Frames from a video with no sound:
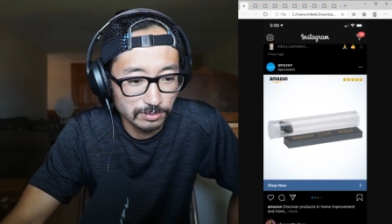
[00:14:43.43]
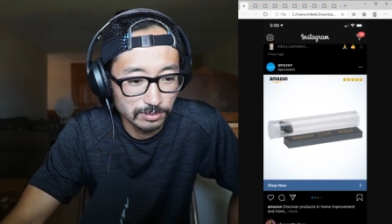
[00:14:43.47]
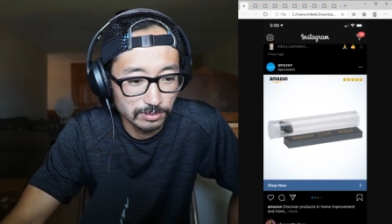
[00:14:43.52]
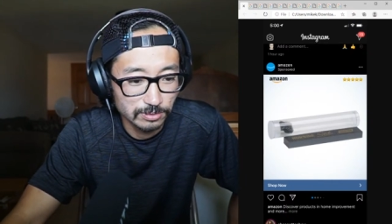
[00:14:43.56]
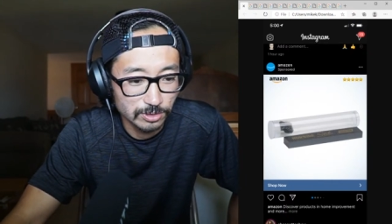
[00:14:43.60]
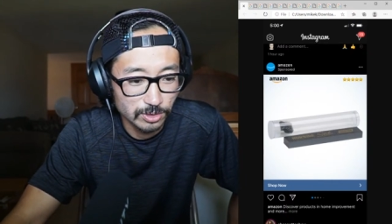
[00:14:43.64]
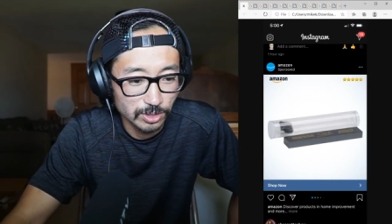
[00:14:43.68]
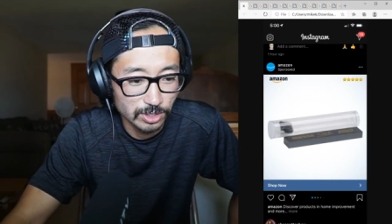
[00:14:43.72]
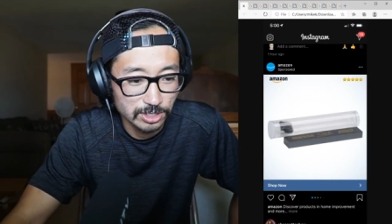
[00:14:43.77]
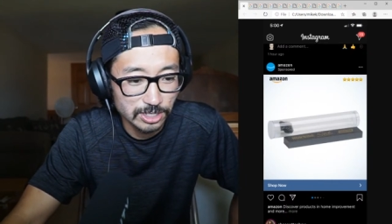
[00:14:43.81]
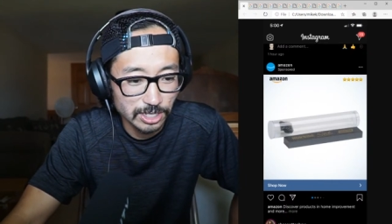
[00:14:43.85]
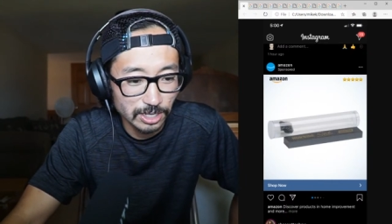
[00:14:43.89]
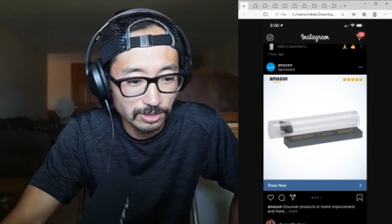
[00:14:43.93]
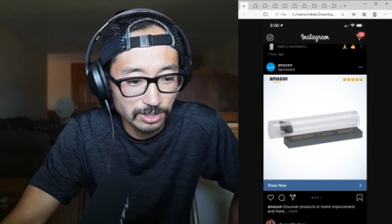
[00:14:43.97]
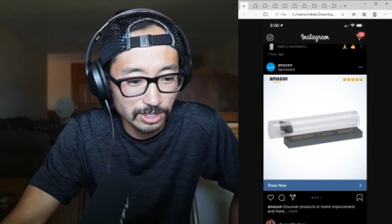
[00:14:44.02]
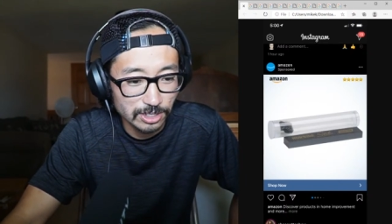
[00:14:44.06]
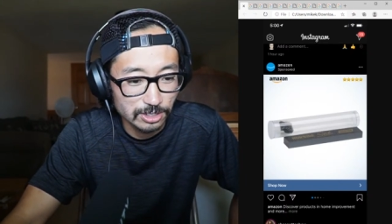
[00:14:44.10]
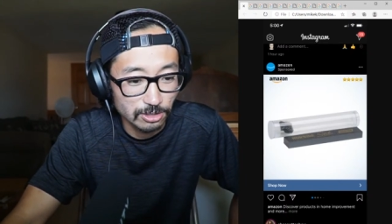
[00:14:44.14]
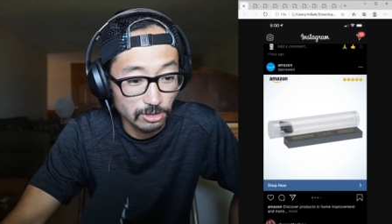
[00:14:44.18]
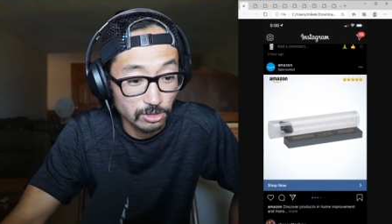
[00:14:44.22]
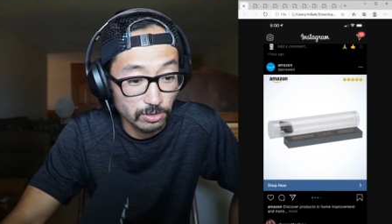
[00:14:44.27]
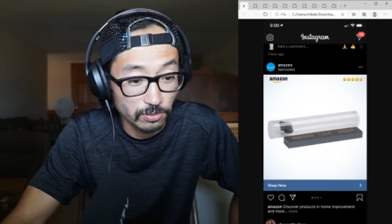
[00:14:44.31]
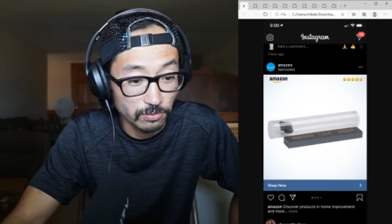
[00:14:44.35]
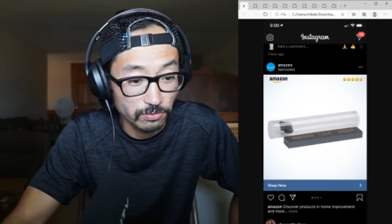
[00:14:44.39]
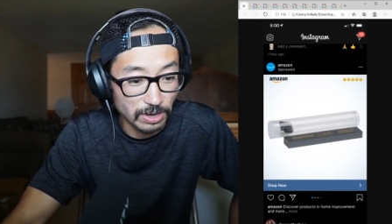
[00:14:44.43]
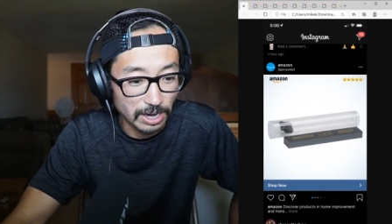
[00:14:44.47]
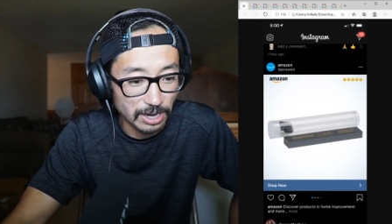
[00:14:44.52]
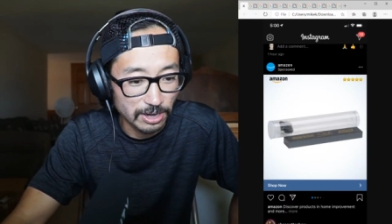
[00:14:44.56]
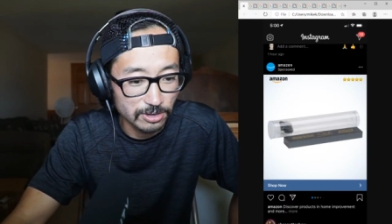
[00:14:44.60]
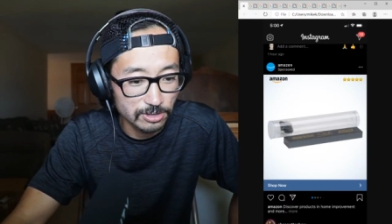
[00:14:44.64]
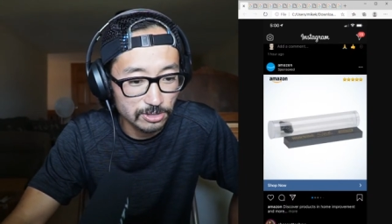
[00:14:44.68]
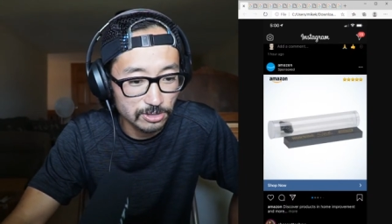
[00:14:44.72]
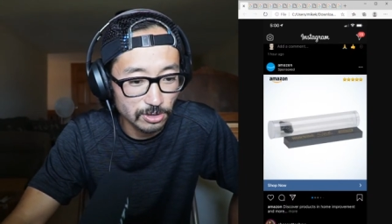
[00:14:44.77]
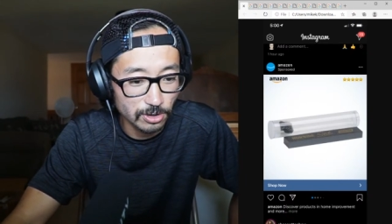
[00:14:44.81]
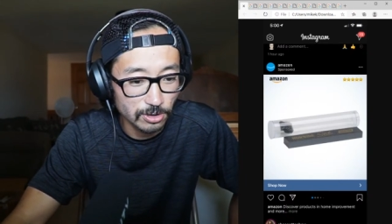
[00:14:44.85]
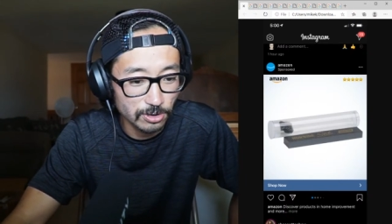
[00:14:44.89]
Christian thinks it's a fire
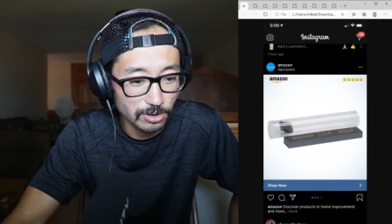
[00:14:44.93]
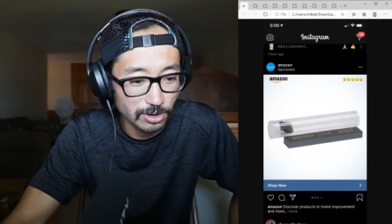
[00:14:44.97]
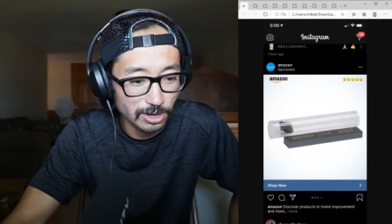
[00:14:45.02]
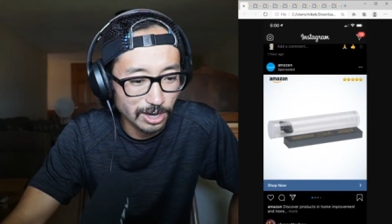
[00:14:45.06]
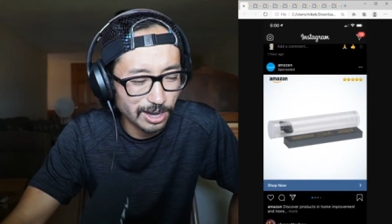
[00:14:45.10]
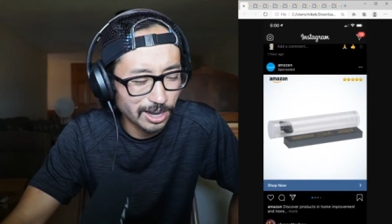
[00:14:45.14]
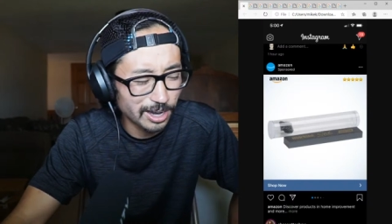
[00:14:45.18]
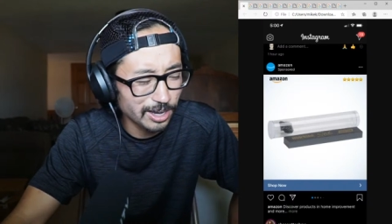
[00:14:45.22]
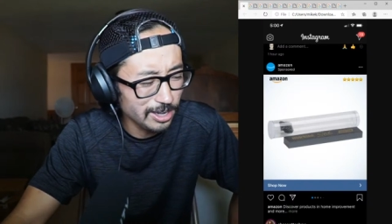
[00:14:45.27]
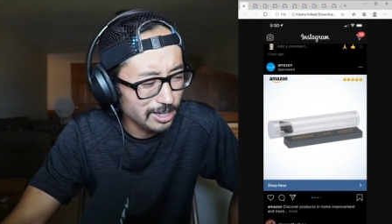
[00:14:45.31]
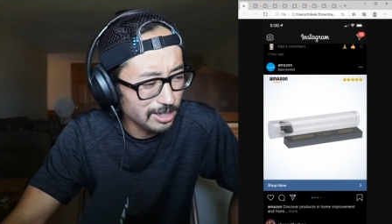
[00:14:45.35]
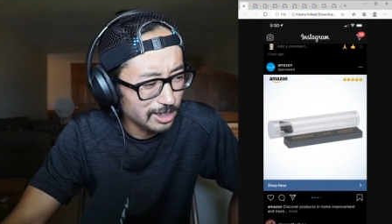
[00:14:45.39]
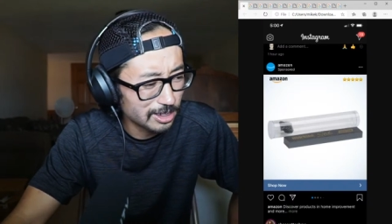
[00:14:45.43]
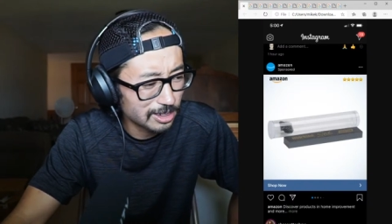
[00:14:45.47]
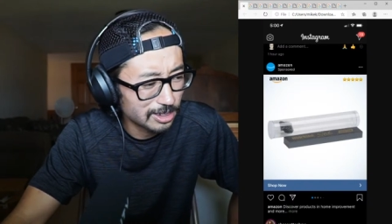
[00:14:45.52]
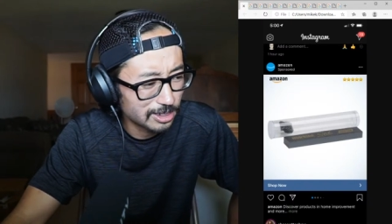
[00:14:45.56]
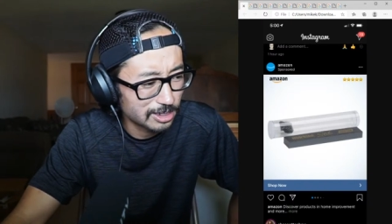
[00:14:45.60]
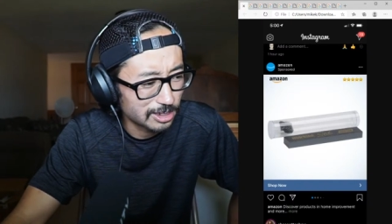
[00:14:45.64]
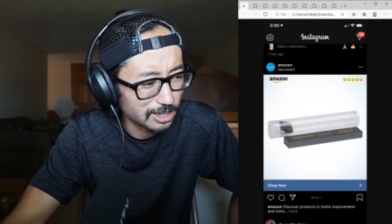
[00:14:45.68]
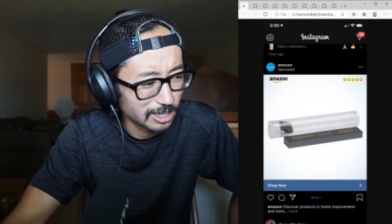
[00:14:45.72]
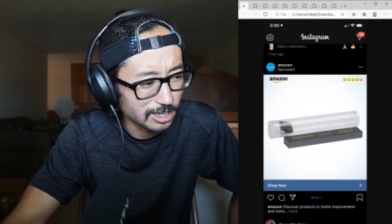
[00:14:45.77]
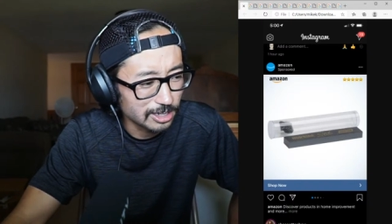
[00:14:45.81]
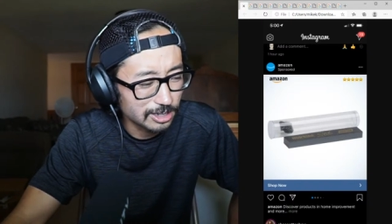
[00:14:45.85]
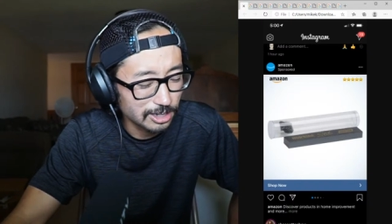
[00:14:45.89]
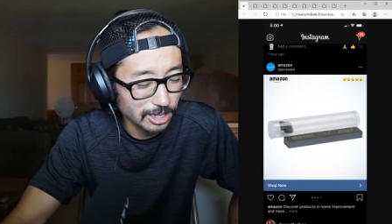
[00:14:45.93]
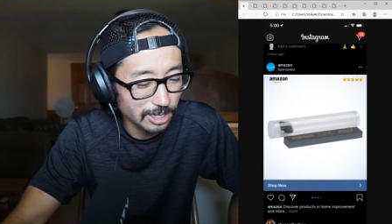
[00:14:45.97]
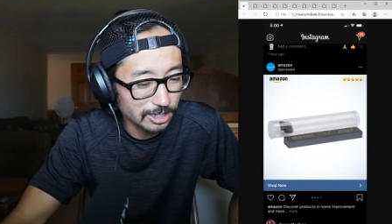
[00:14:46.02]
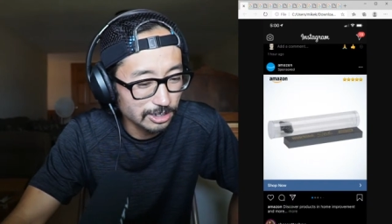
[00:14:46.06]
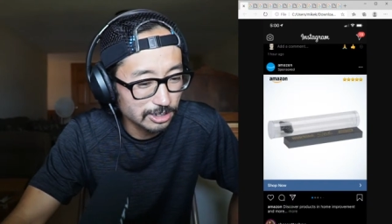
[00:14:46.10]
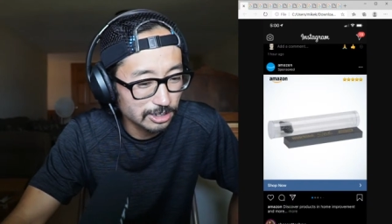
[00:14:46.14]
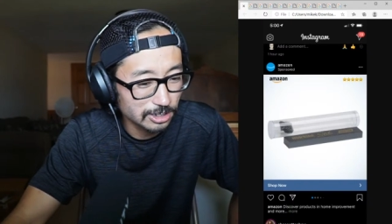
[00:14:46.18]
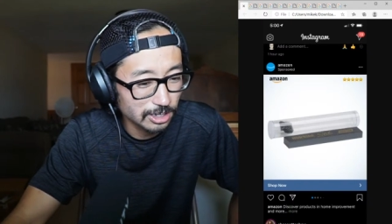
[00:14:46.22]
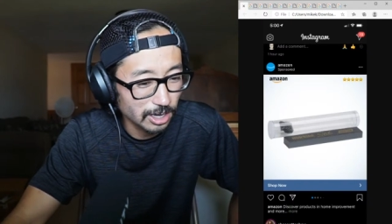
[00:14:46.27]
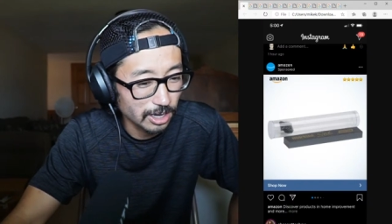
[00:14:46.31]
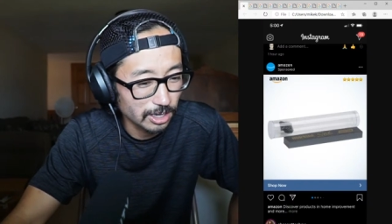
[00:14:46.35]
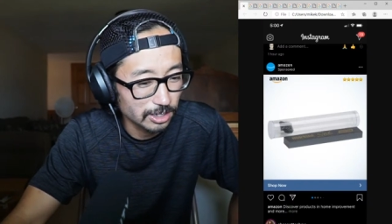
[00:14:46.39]
starter. I think that's
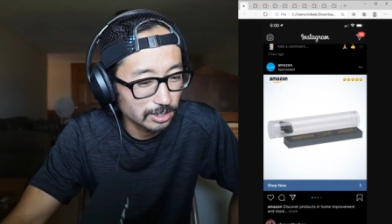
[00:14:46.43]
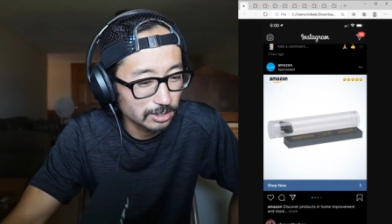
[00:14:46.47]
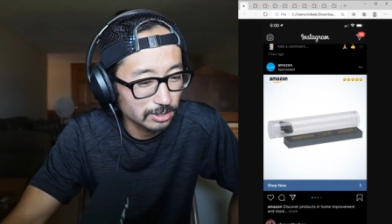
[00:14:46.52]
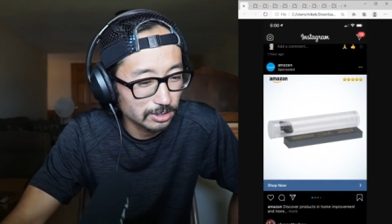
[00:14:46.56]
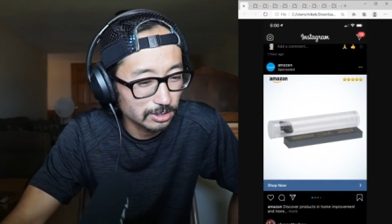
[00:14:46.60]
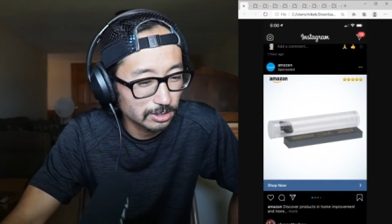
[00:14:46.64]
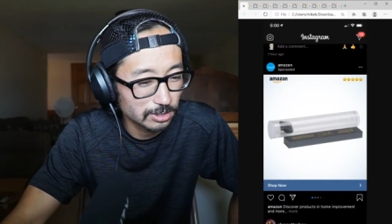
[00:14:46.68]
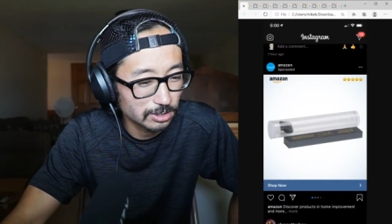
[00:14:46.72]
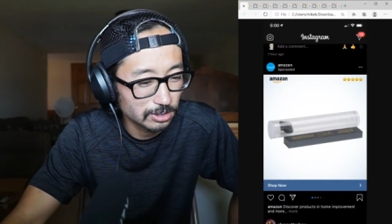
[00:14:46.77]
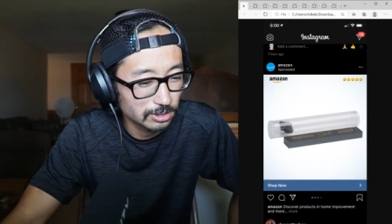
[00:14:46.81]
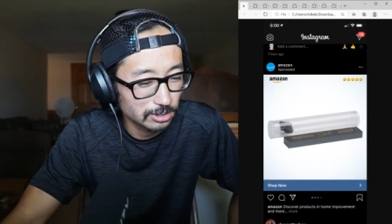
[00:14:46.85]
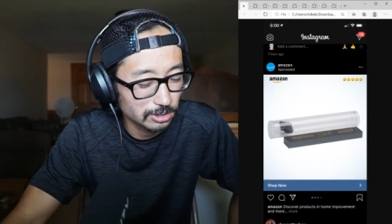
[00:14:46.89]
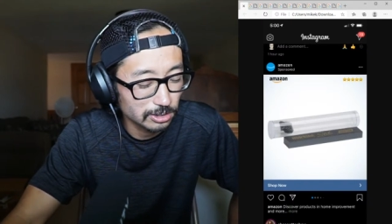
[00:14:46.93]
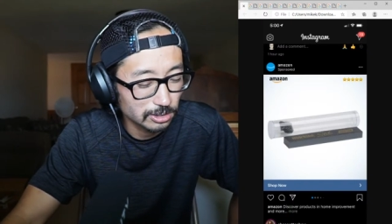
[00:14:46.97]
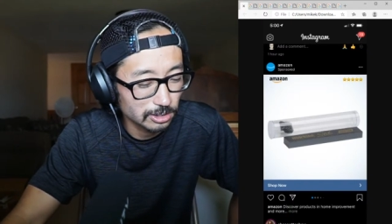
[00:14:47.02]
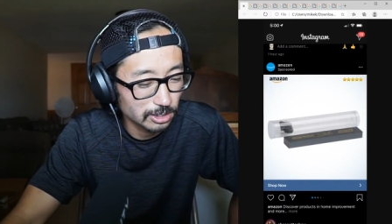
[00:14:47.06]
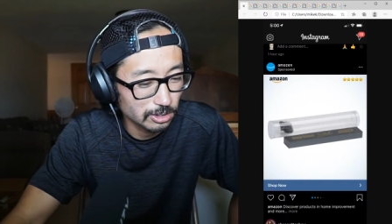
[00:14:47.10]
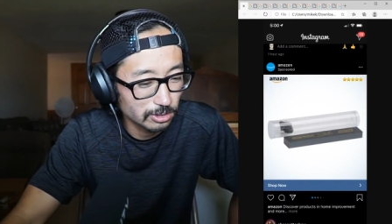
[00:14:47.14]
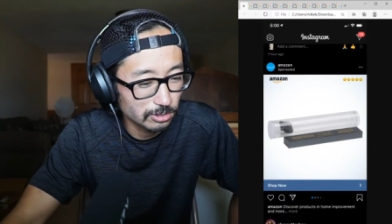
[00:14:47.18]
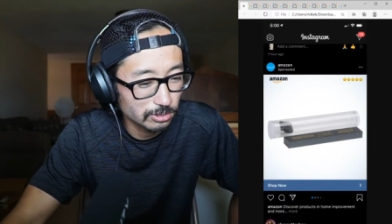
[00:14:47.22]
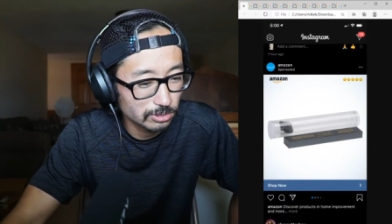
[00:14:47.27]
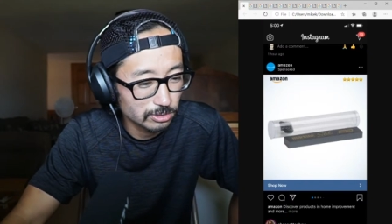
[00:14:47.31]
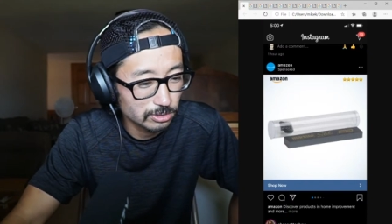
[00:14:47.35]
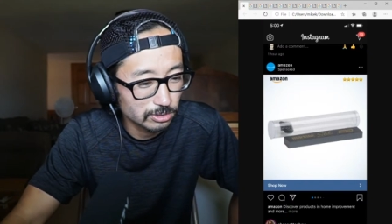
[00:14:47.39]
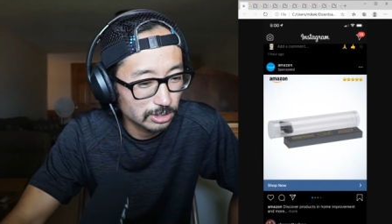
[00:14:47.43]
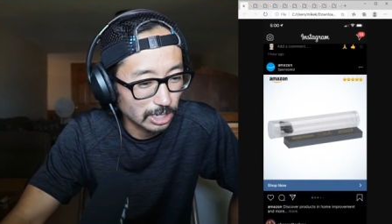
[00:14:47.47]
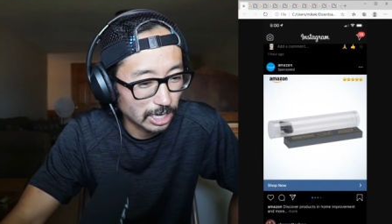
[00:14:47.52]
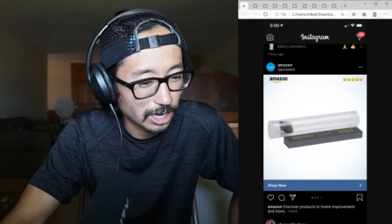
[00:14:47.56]
kind of close.